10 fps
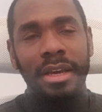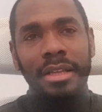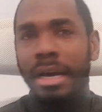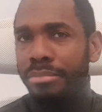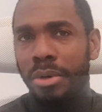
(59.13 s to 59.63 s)

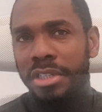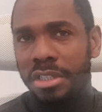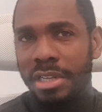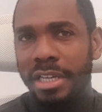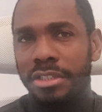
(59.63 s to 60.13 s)
That
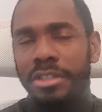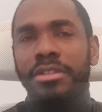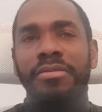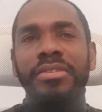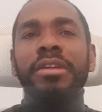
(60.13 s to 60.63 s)
process leads us
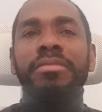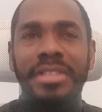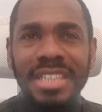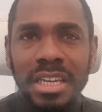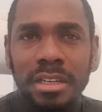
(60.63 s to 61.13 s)
to feel
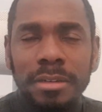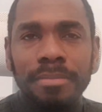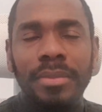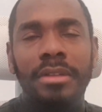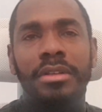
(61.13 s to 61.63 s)
fatigued,
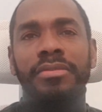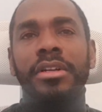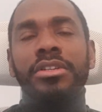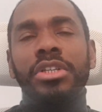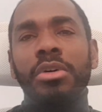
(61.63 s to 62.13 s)
to
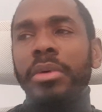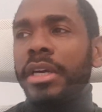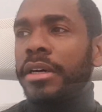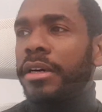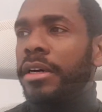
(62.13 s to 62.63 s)
feel as though we
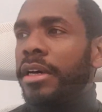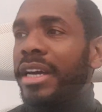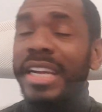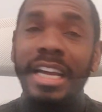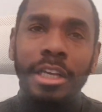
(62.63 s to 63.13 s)
are
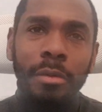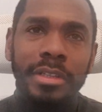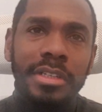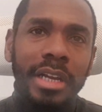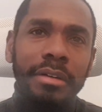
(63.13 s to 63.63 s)

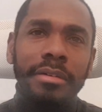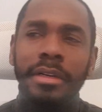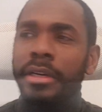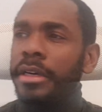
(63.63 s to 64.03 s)
inadequate in our